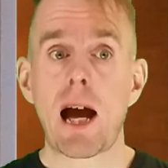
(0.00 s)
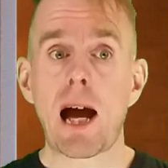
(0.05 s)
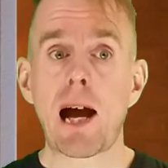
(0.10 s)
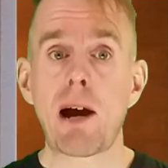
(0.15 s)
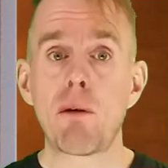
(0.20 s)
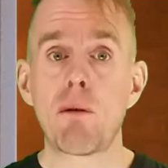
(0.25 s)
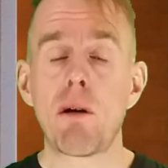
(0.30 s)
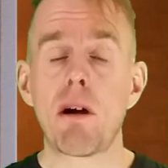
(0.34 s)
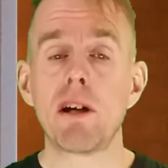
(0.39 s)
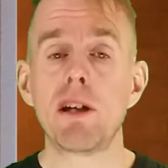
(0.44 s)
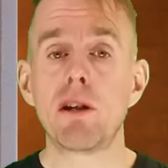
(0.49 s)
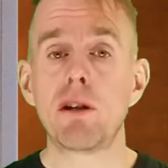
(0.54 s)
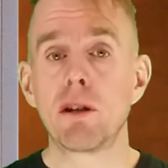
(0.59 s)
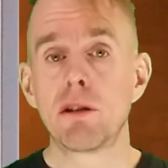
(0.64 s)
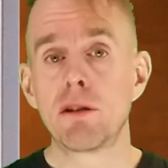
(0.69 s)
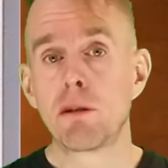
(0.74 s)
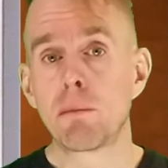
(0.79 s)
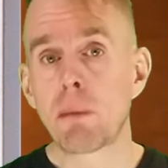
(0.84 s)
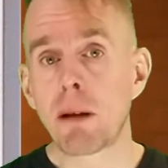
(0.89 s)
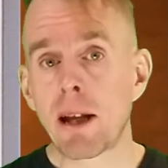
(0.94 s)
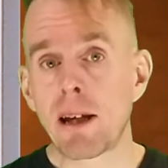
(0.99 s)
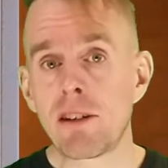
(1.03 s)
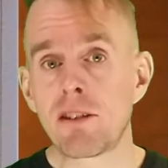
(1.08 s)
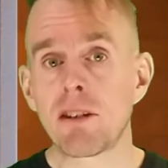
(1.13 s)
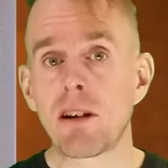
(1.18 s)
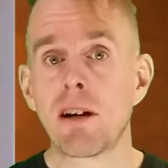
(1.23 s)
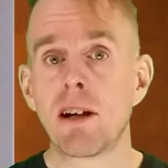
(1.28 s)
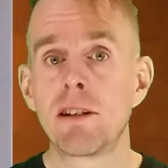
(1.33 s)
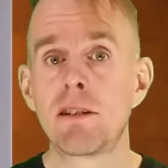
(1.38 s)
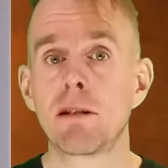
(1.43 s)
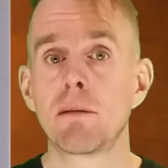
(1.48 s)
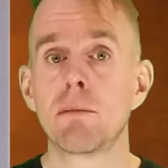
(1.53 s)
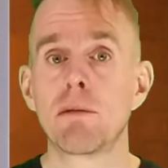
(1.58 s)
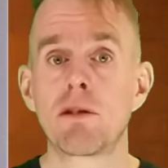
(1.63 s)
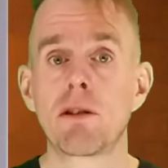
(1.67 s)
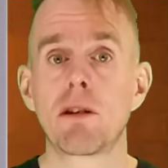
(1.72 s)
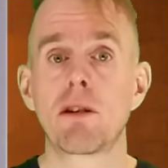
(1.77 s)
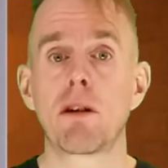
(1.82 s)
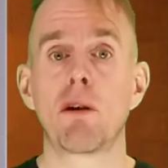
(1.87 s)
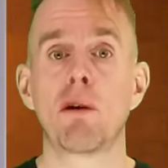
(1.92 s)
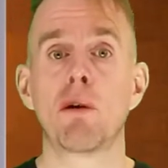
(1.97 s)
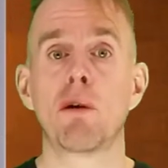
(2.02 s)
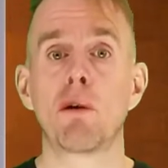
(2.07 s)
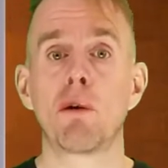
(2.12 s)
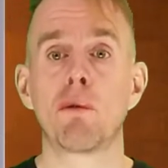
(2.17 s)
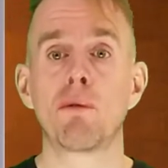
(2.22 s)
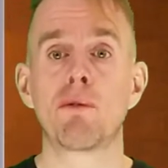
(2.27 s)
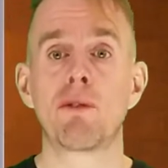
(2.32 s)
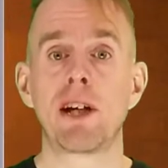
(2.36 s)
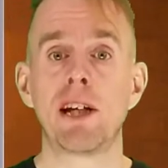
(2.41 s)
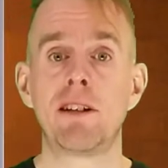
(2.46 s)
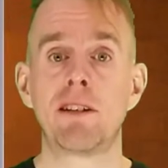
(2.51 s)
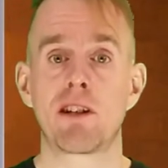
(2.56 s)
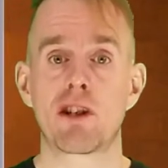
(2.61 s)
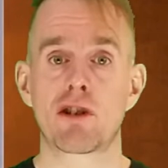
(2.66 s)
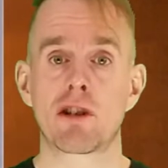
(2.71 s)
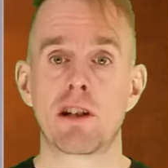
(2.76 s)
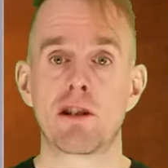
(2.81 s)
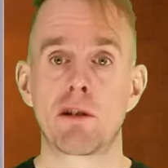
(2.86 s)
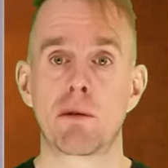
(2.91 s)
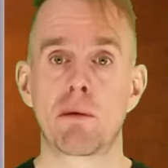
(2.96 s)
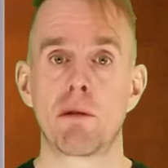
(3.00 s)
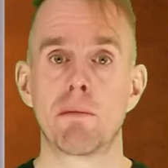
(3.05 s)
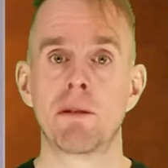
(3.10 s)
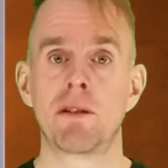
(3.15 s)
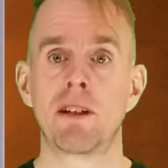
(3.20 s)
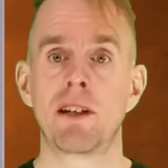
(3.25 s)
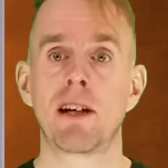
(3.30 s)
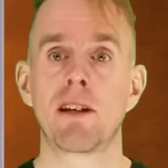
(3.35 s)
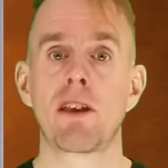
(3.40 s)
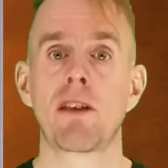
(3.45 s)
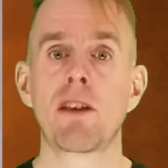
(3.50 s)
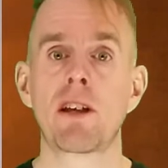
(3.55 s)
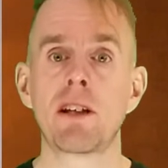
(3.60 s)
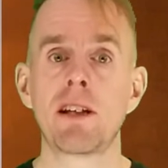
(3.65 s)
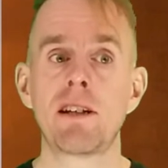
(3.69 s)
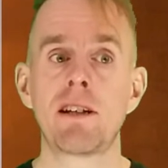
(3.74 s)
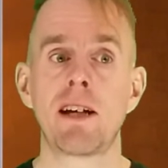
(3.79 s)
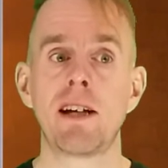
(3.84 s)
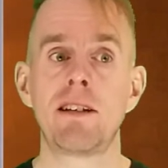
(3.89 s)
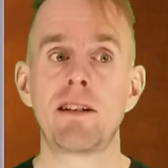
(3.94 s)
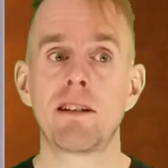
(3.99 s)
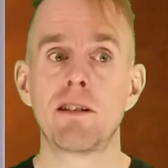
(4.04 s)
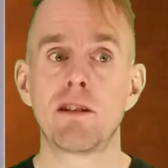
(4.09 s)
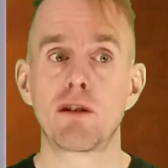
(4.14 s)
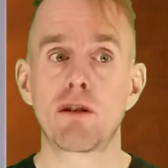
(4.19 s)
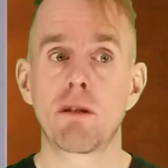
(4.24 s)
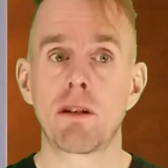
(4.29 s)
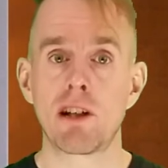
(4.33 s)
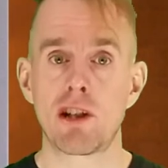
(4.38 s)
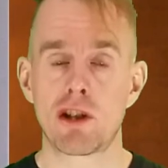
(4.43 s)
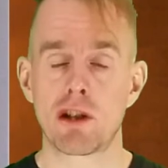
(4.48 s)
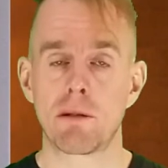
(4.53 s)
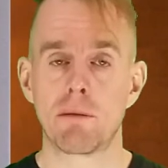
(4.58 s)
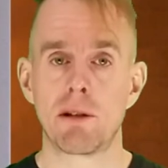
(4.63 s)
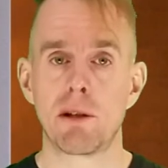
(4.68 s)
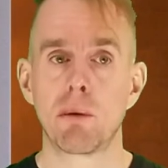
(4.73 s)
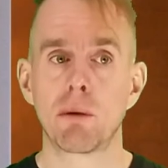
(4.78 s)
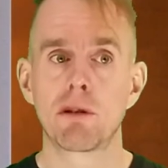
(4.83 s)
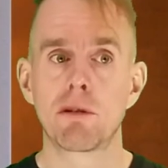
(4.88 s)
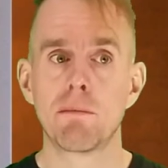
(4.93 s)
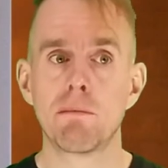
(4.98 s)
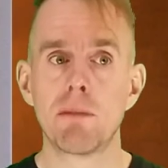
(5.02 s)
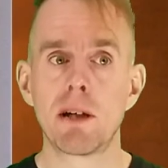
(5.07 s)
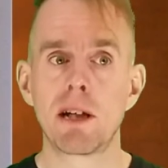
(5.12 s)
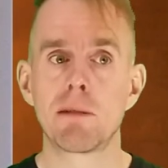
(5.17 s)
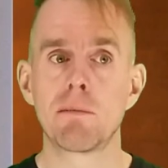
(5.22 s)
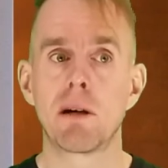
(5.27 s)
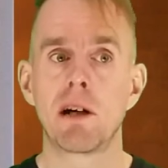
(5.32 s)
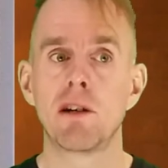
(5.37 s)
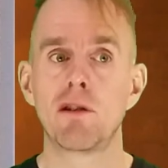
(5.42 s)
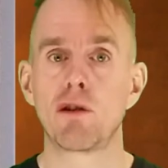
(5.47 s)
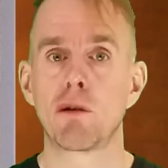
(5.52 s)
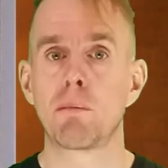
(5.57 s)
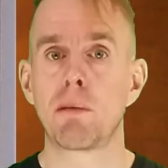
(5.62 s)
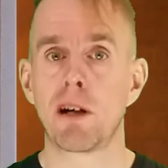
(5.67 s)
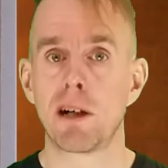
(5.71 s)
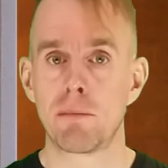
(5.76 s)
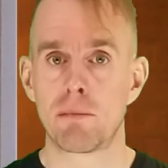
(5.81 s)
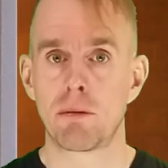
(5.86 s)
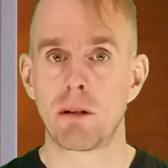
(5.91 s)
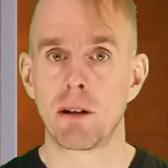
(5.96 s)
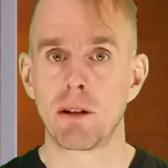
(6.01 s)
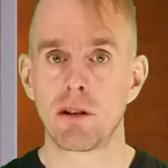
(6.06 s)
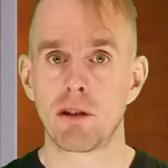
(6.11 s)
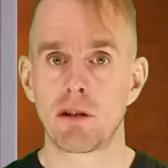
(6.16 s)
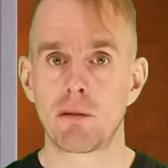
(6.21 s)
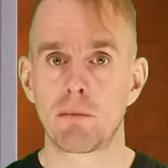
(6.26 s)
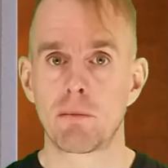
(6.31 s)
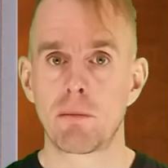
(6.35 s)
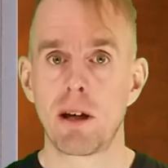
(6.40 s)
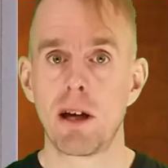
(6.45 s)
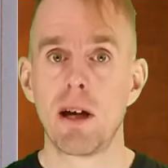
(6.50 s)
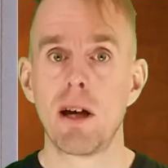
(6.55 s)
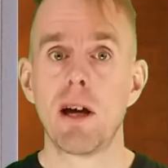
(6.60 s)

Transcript: How are you going to place items of heat exchange equipment together that need heat integration? You want to minimise your pipe runs.